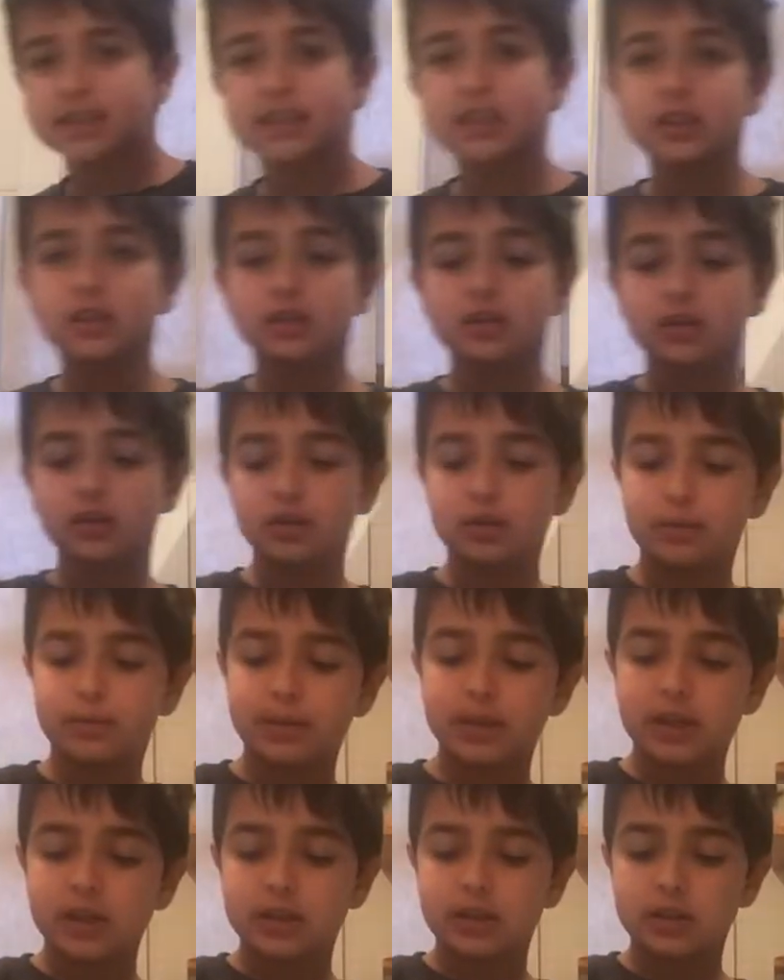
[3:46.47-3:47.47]
a
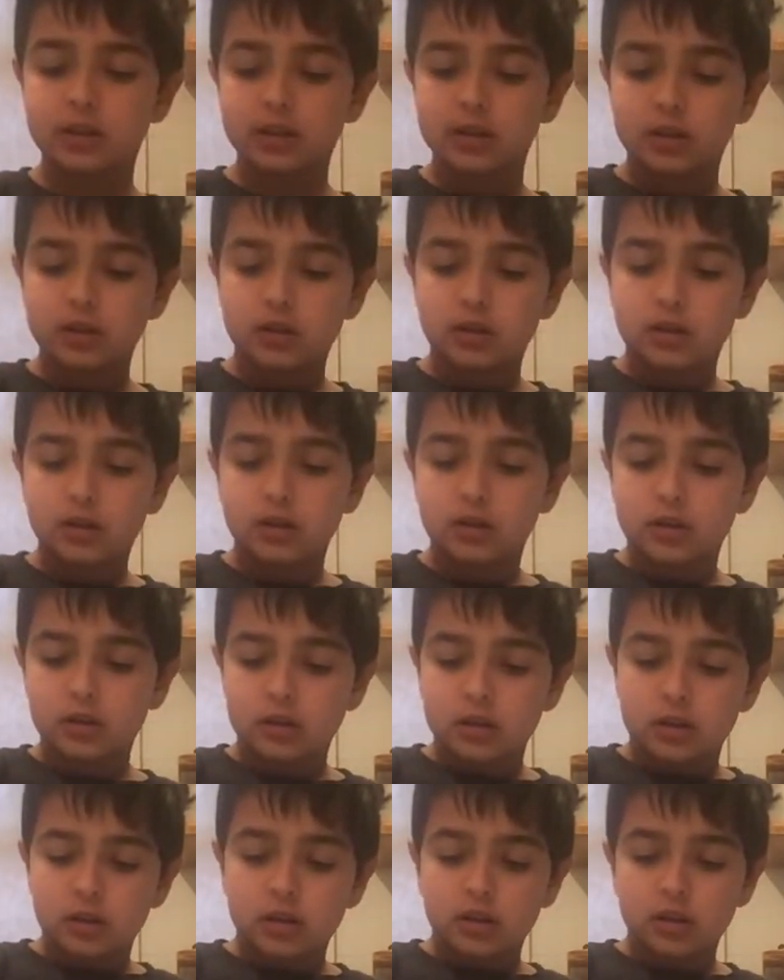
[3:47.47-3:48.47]
toothpick
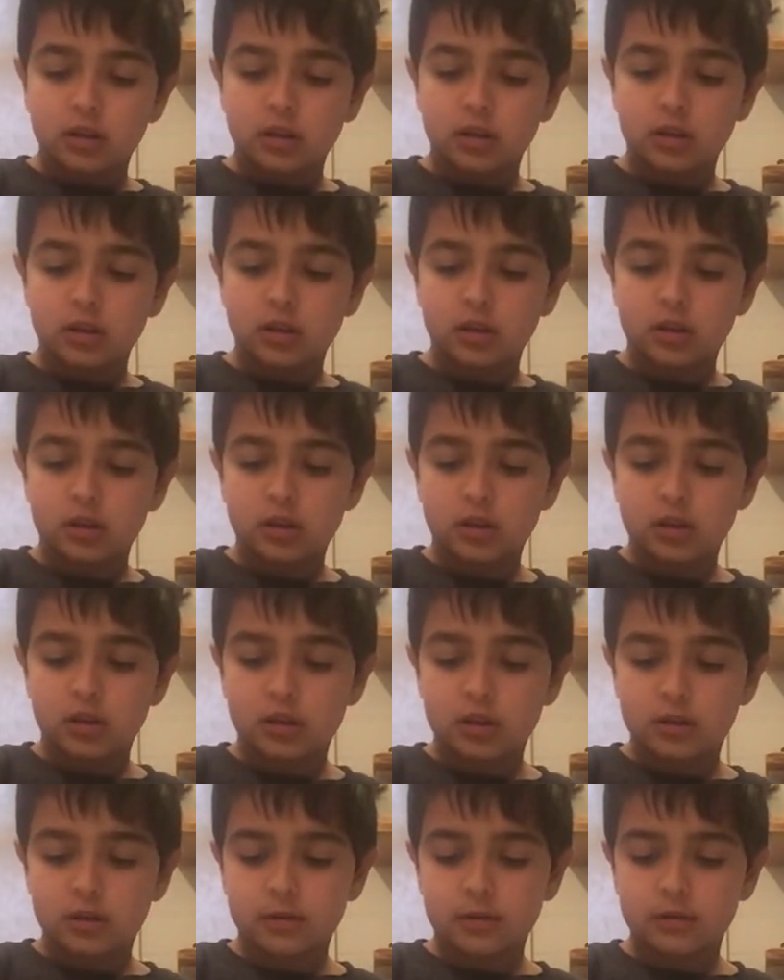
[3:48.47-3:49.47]

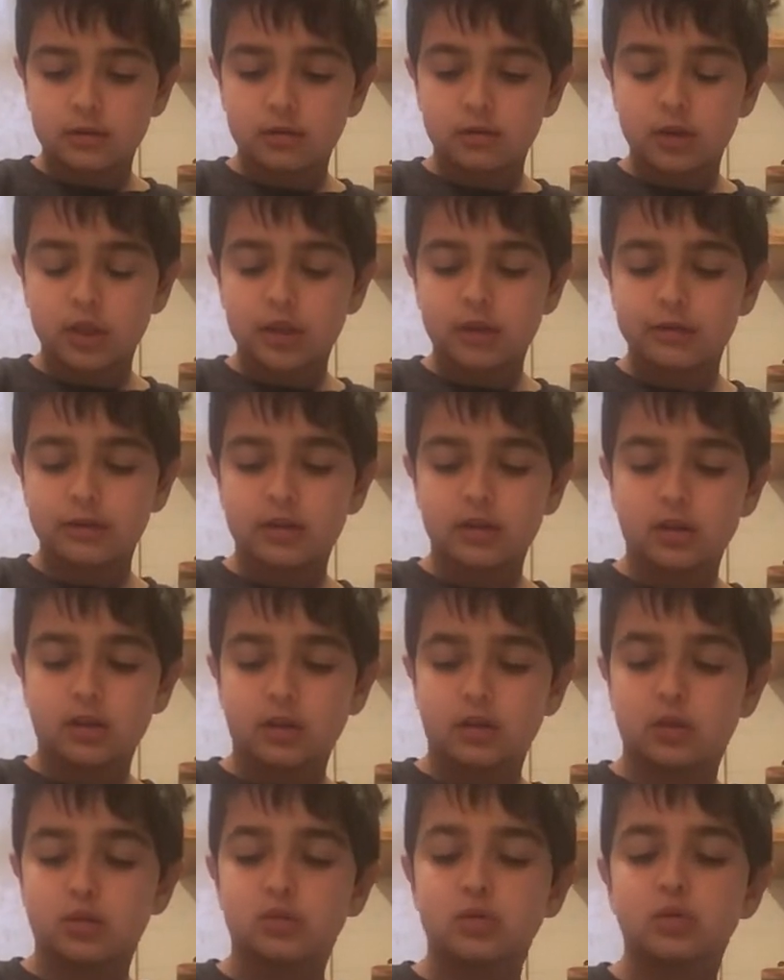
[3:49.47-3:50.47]
in one of the
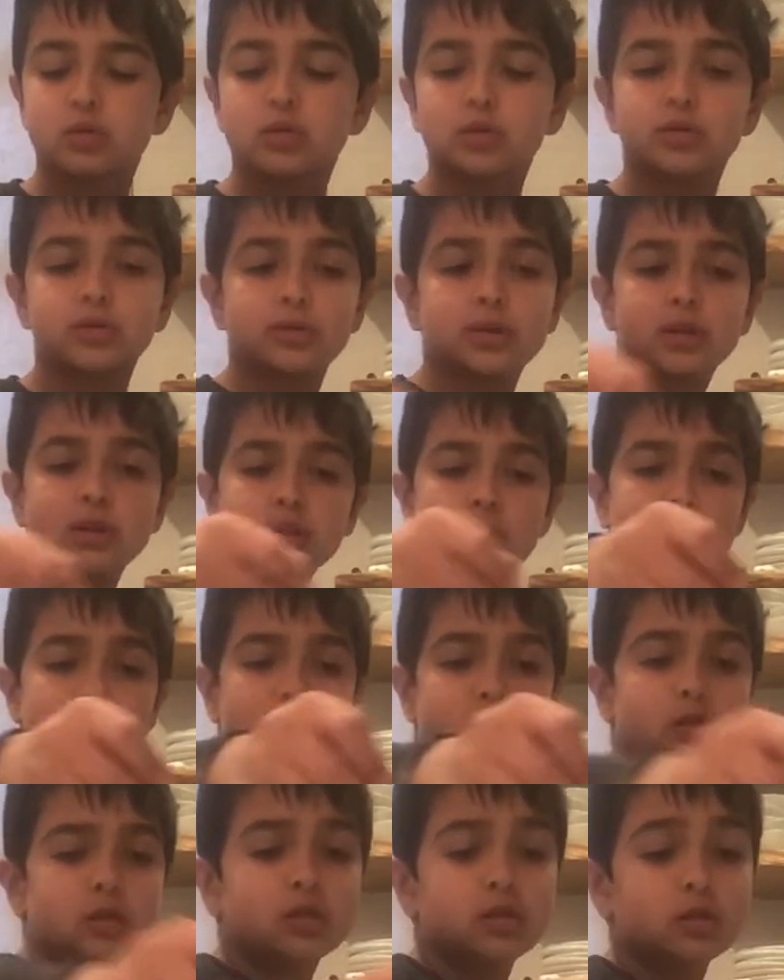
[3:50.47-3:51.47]
cooled
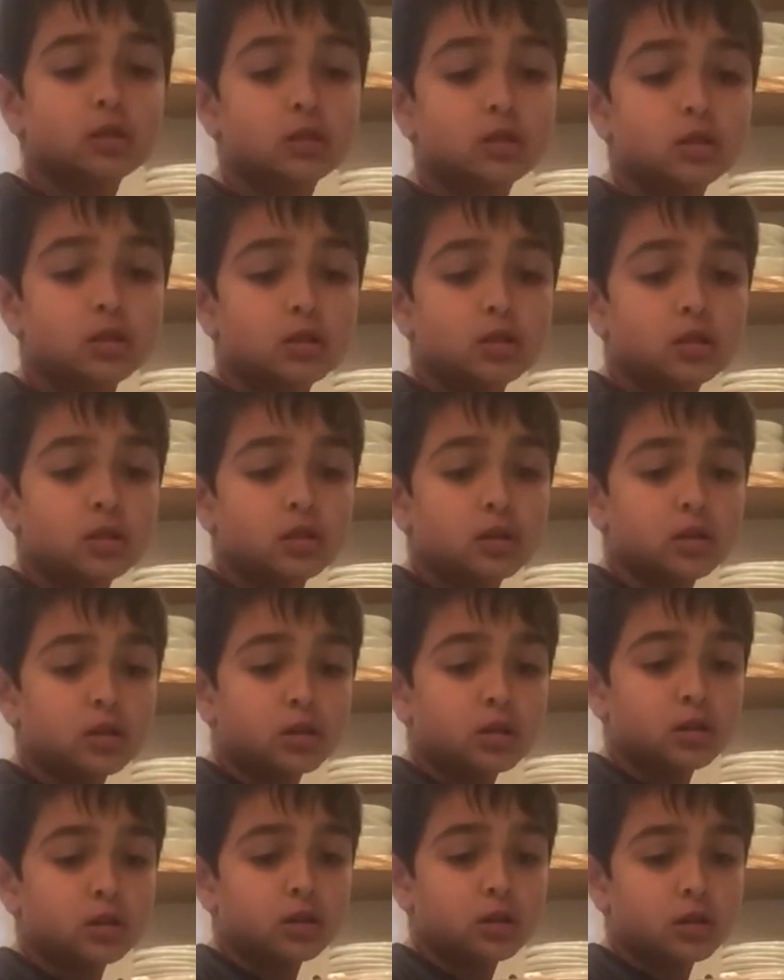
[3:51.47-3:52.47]
ones.
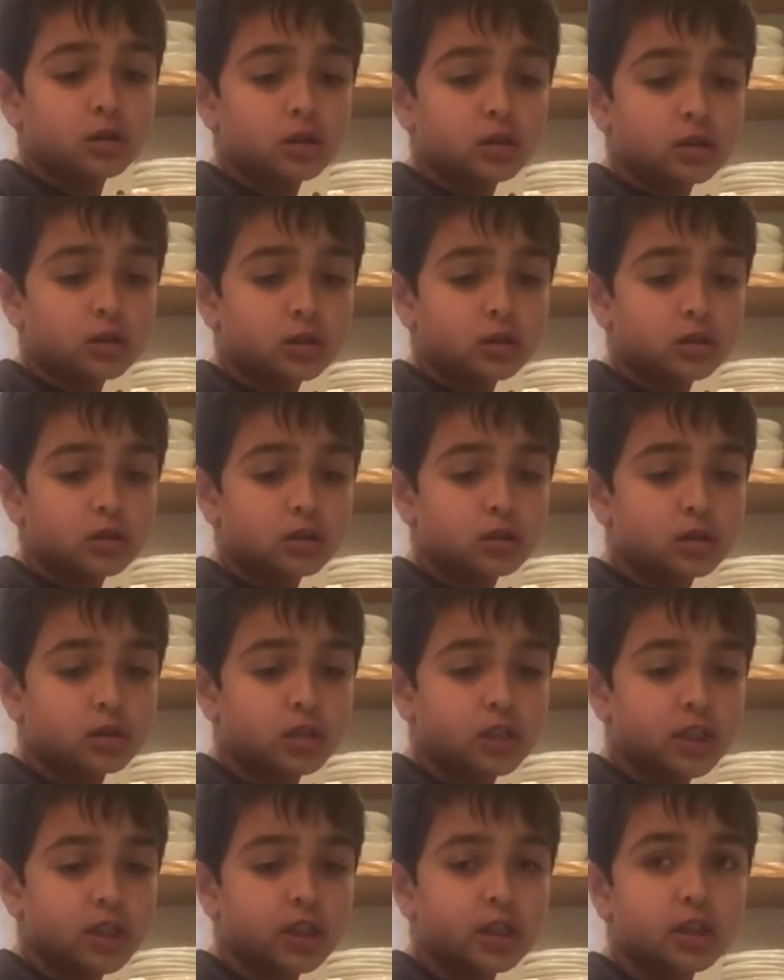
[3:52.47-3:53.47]

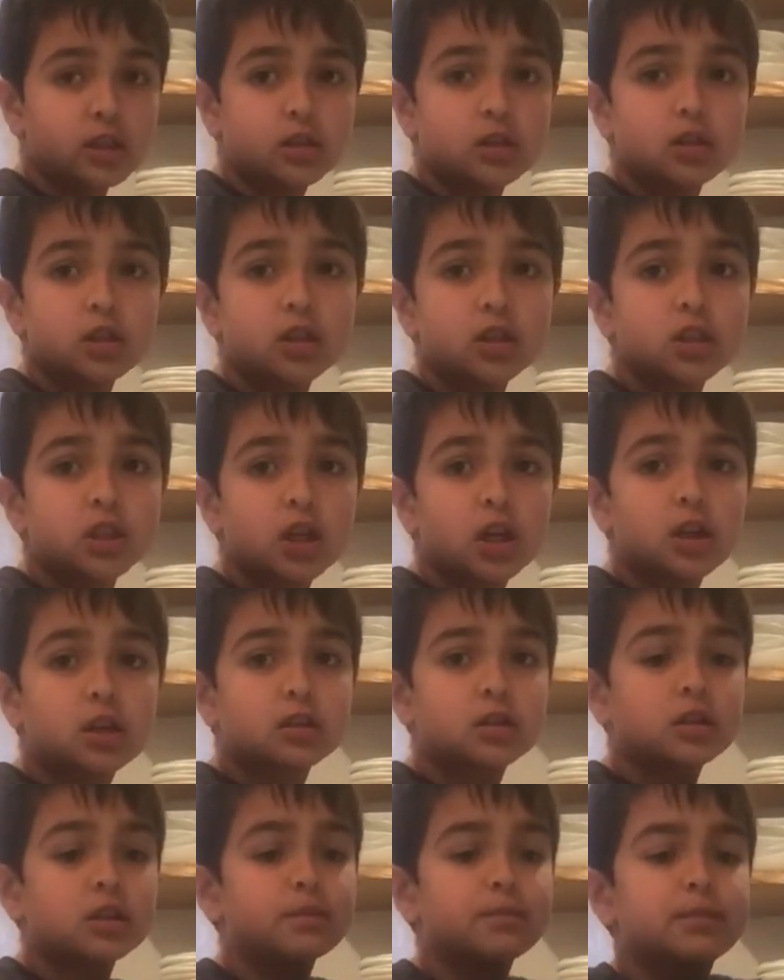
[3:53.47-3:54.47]
Stick it in the
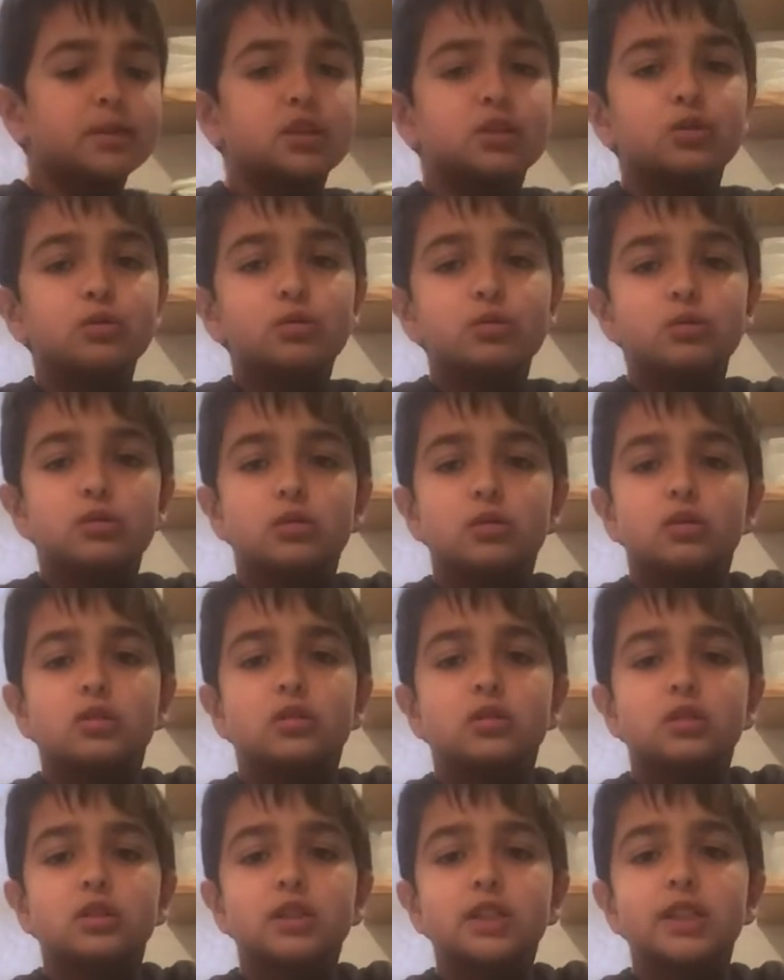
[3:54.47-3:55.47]
chocolate, but don't
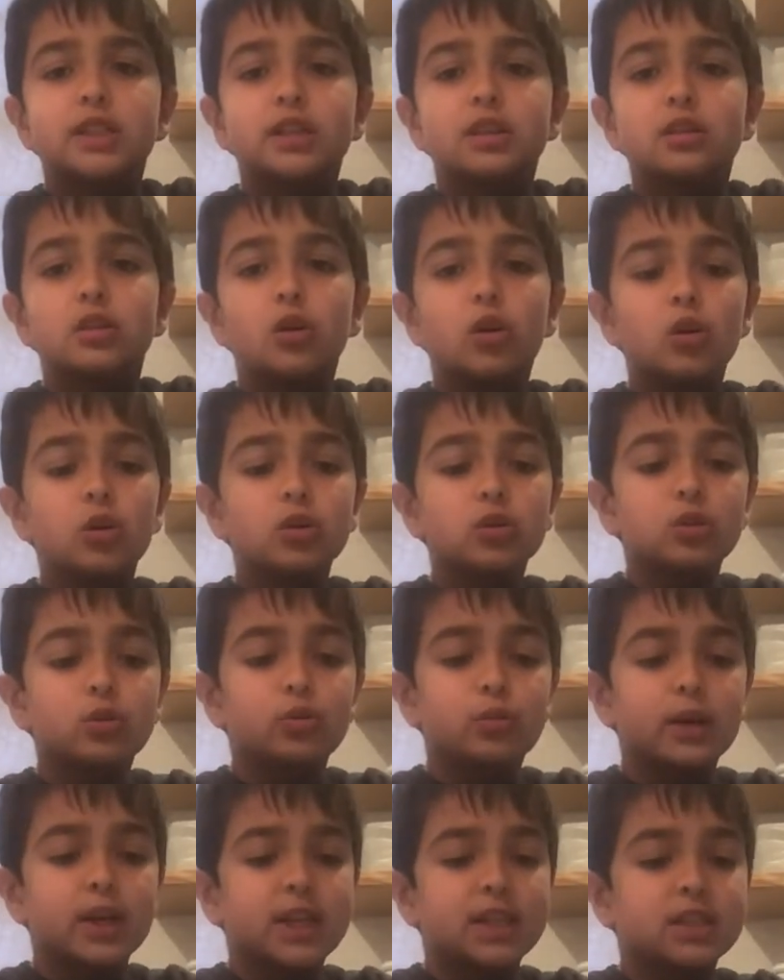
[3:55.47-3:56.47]
stick it all the
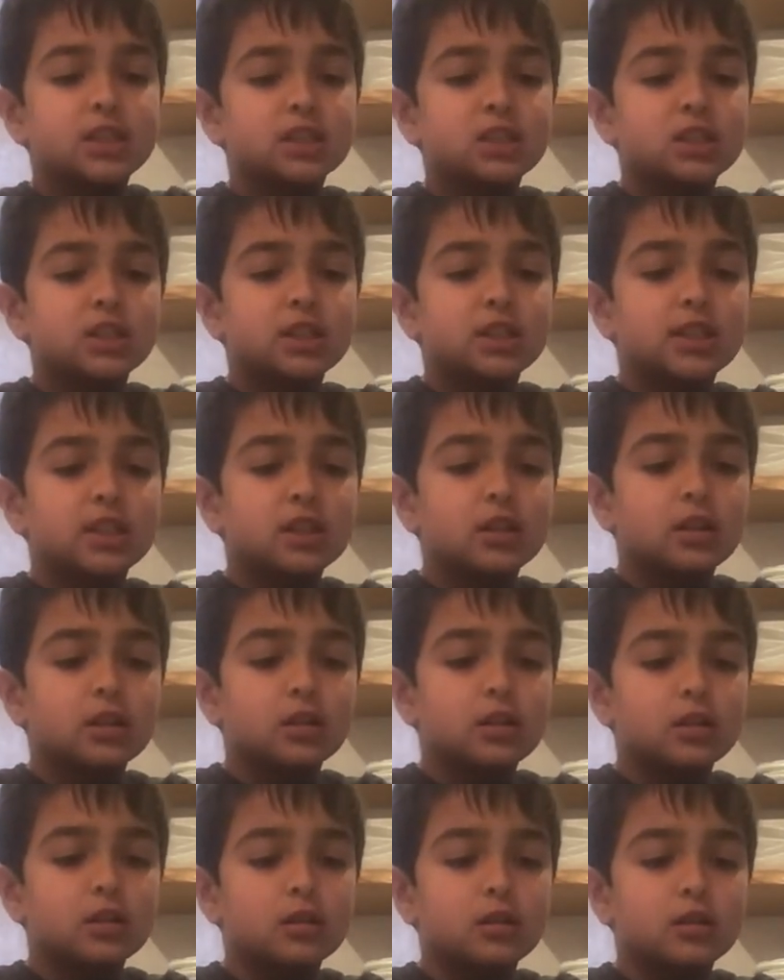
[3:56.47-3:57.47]
way. Just stick it
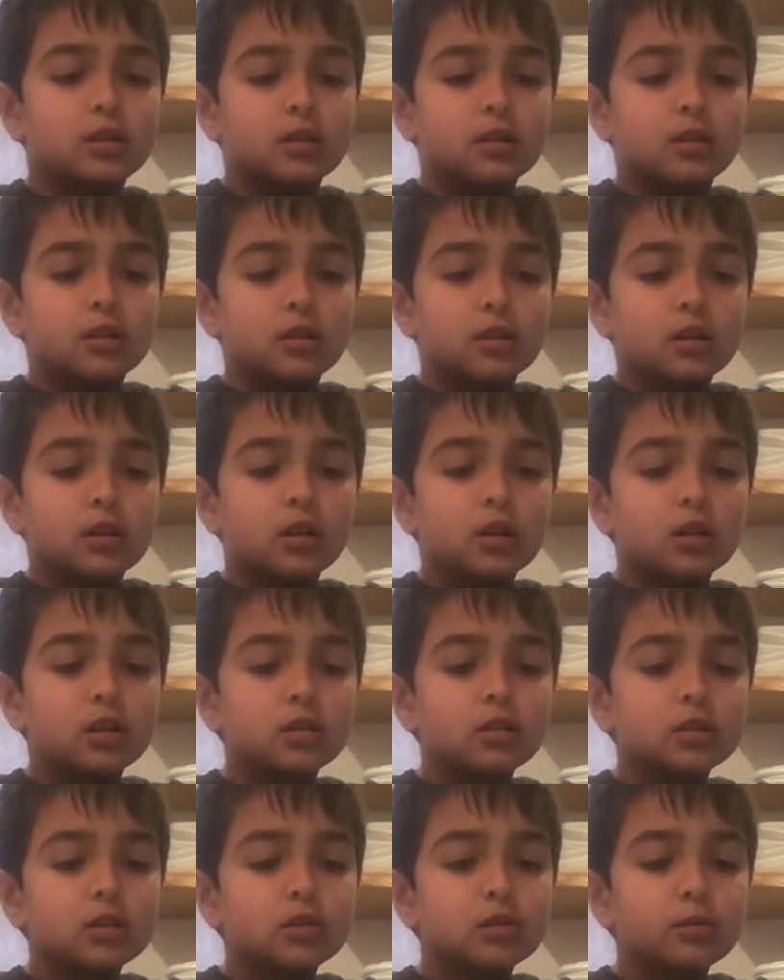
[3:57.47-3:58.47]
a
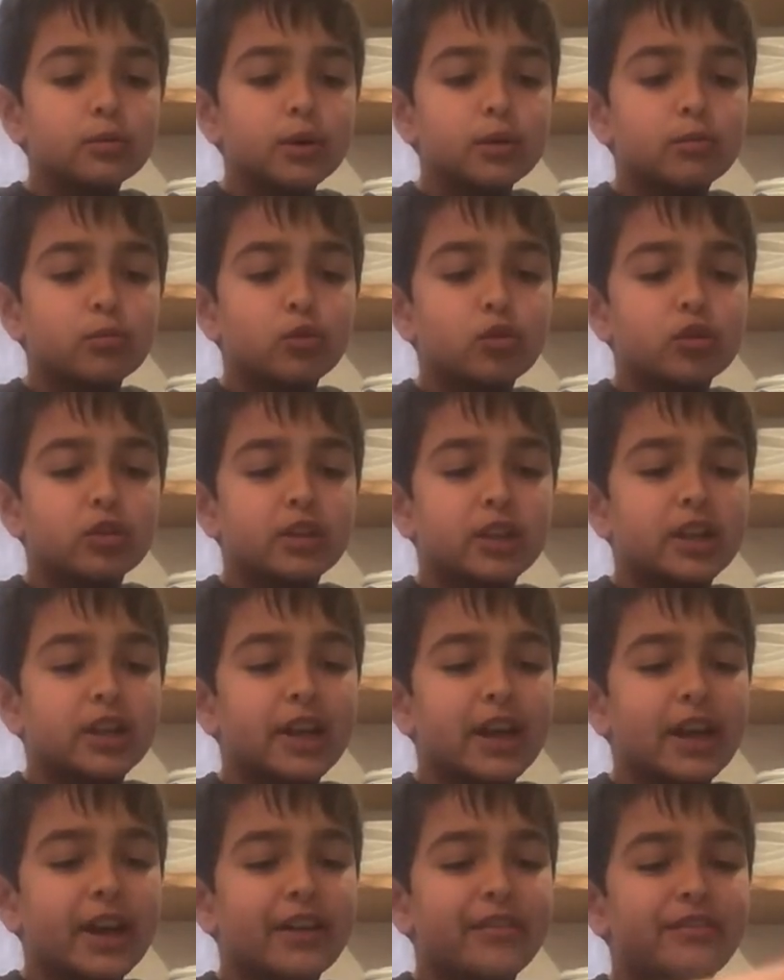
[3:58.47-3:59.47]
little bit more than
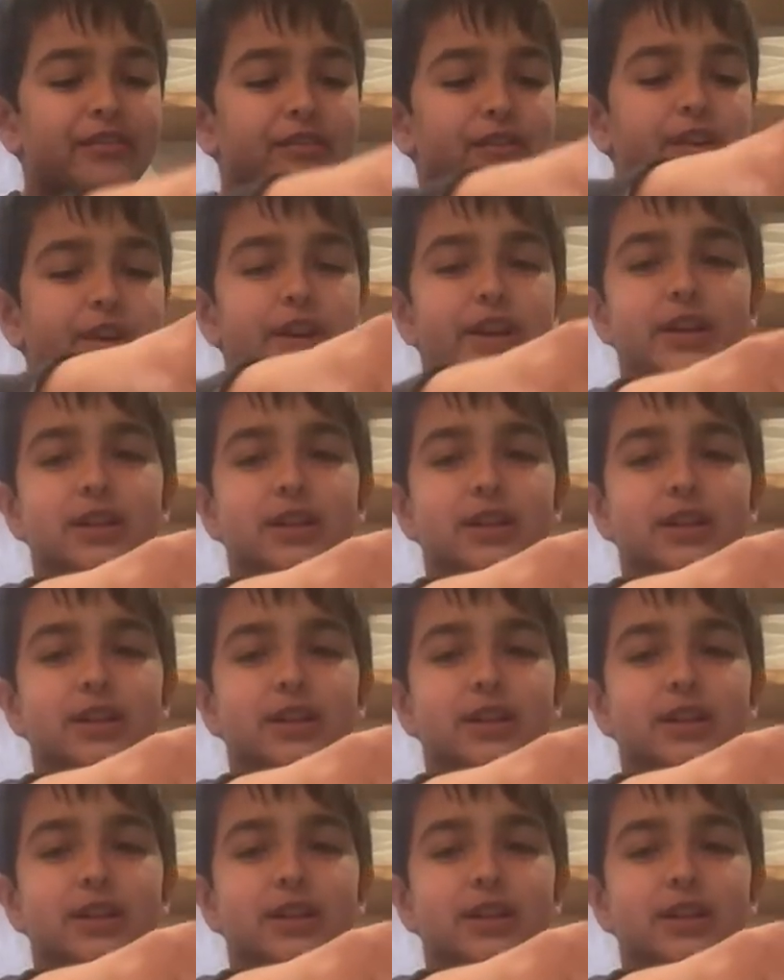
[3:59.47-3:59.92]
halfway.